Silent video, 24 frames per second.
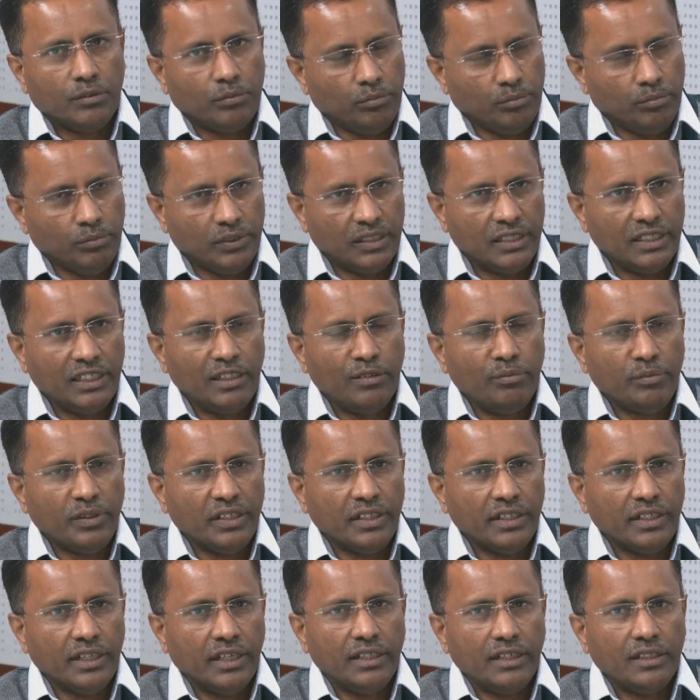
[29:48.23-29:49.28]
till
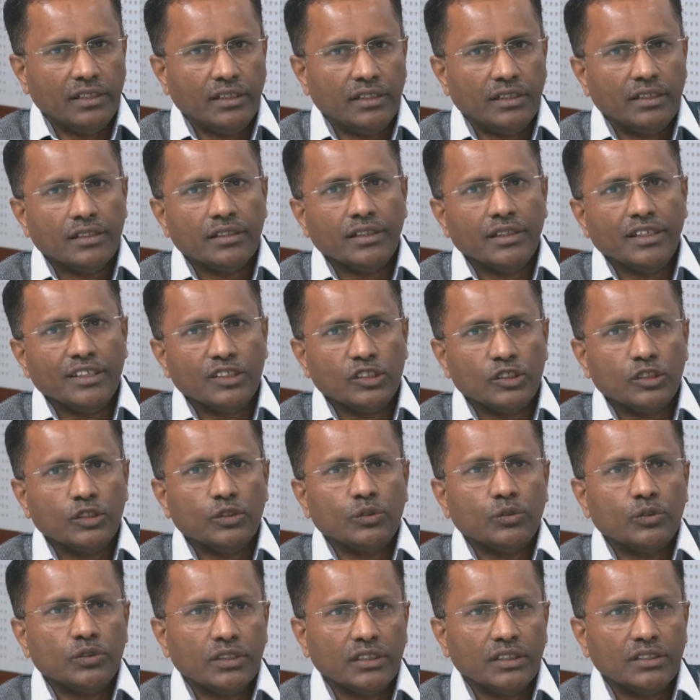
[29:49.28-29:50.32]
midnight the
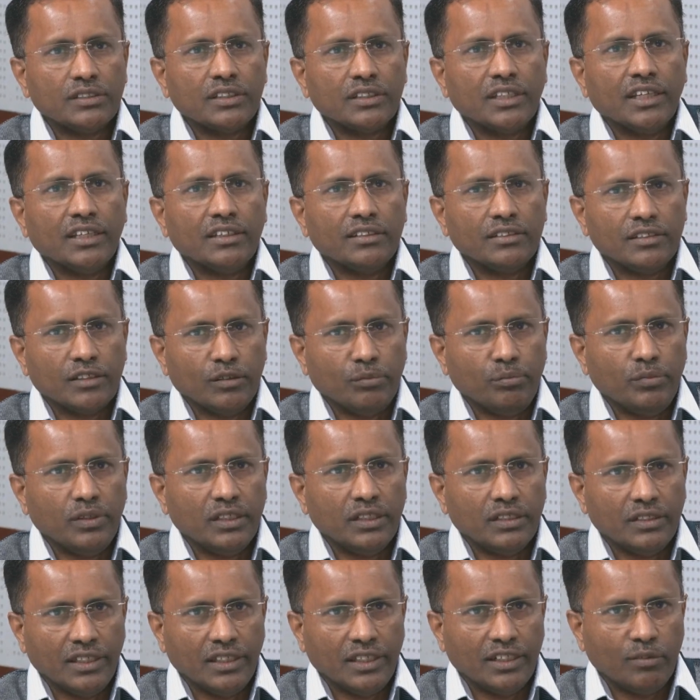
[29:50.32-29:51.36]
institutions can submit
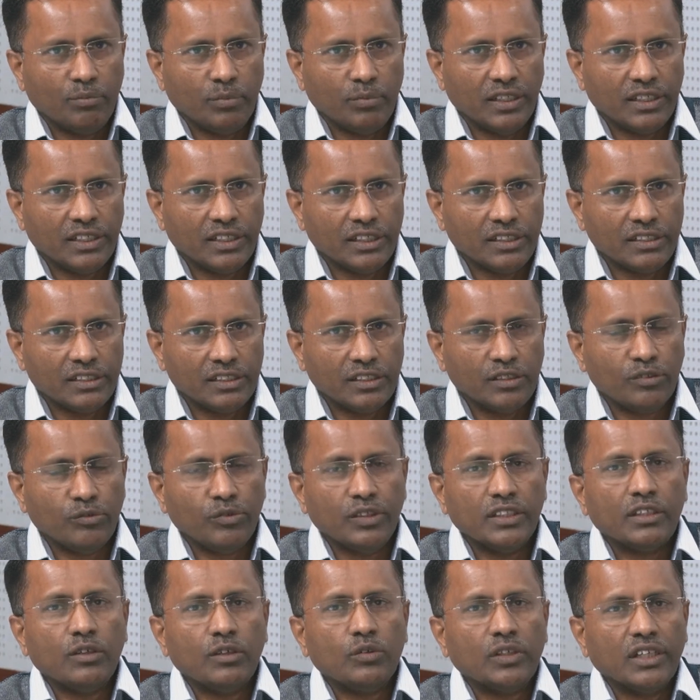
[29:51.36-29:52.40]
their application
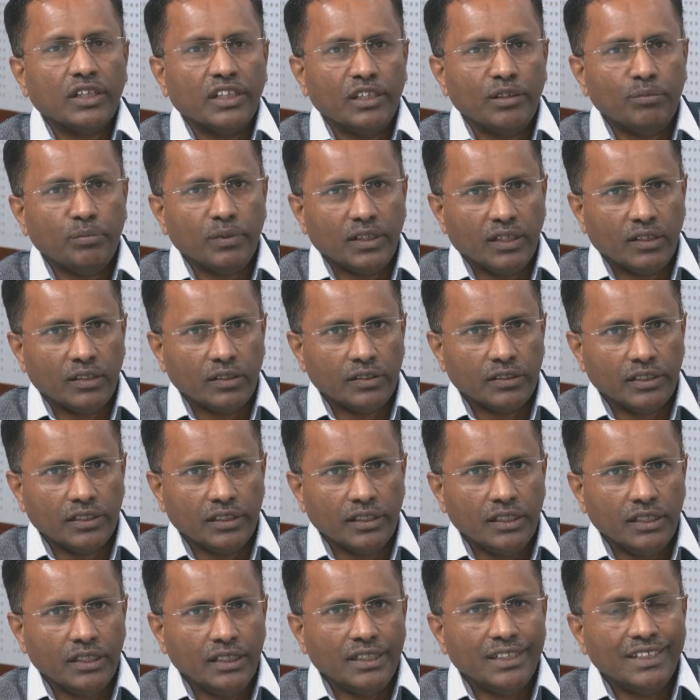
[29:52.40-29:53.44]
without any penalty.
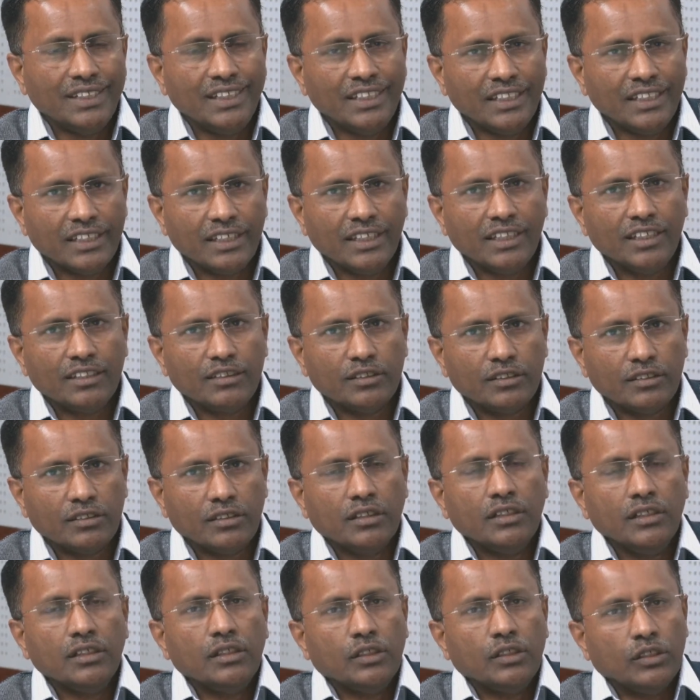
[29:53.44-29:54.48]
In case
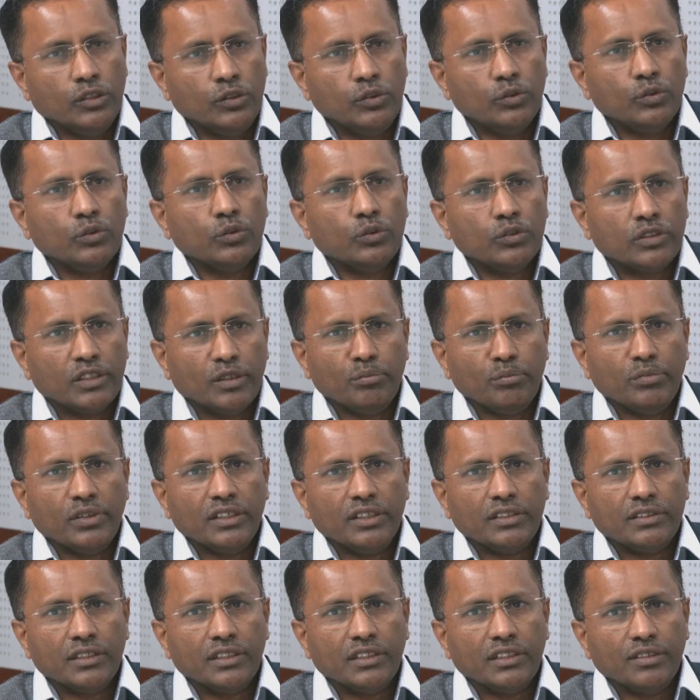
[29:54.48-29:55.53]
due to some
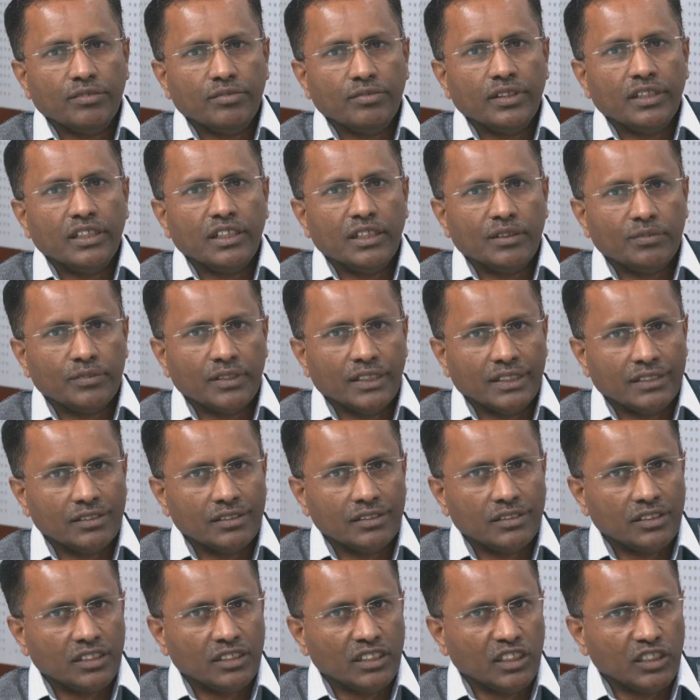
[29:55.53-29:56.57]
reason, if any of the
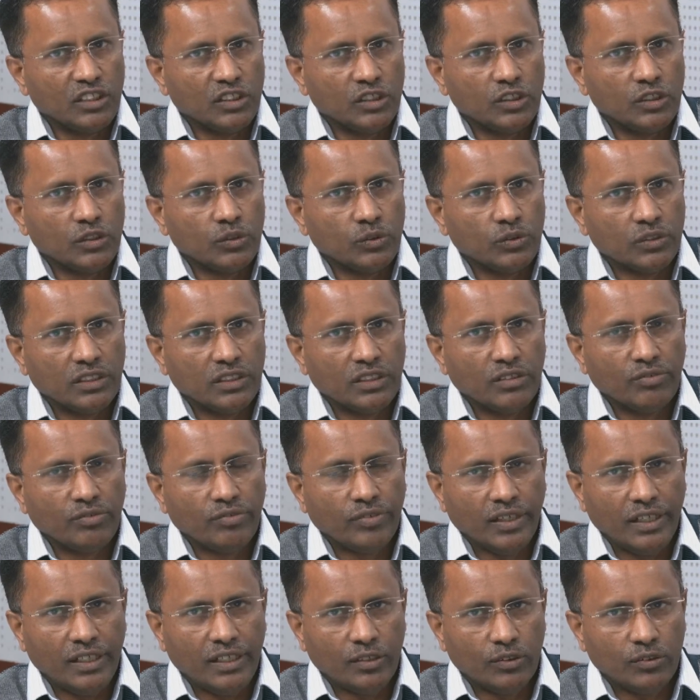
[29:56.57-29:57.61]
existing institution
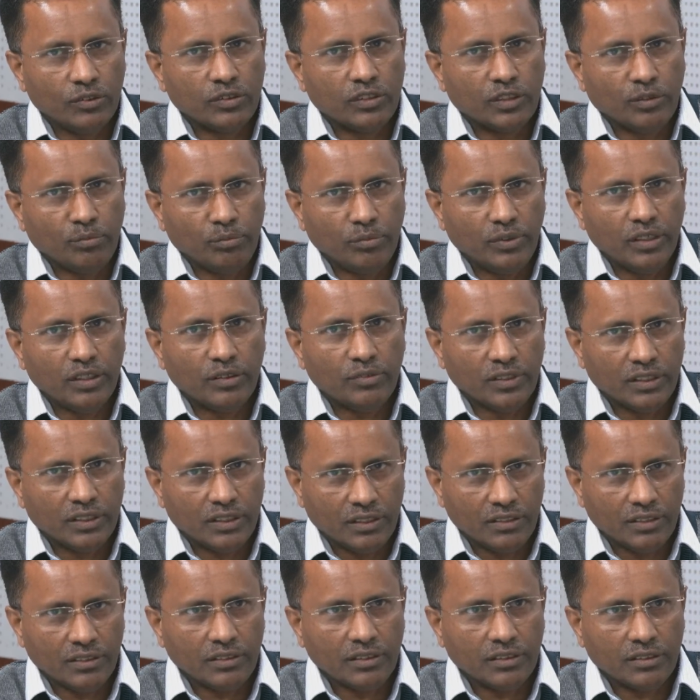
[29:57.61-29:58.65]
fail to submit
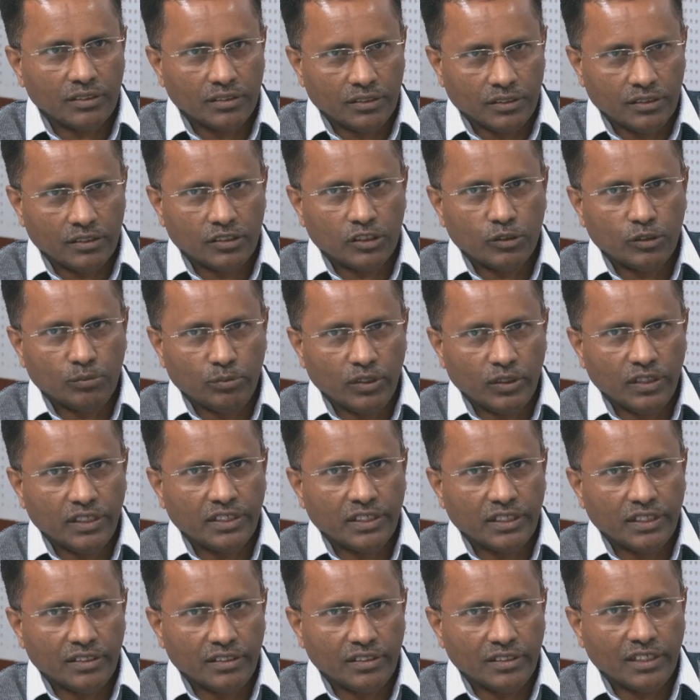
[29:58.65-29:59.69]
within this
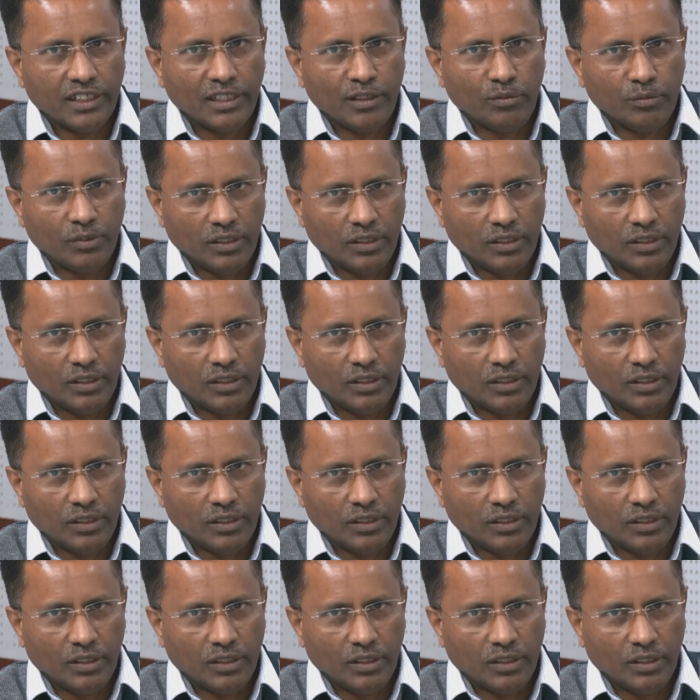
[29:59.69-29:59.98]
stipulated time, I